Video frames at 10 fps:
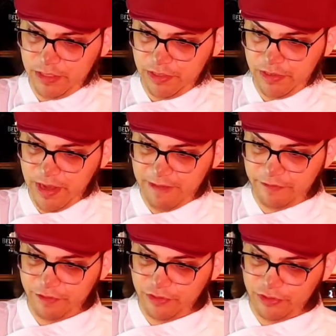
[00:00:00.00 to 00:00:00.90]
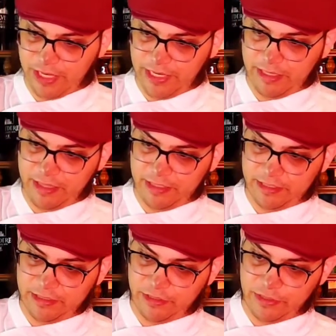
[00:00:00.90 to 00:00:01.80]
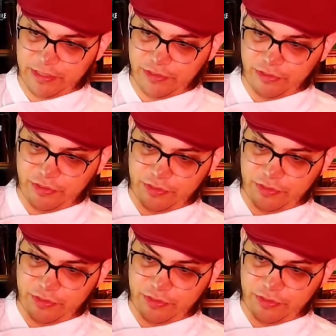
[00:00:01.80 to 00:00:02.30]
don't have to strain this, you can just,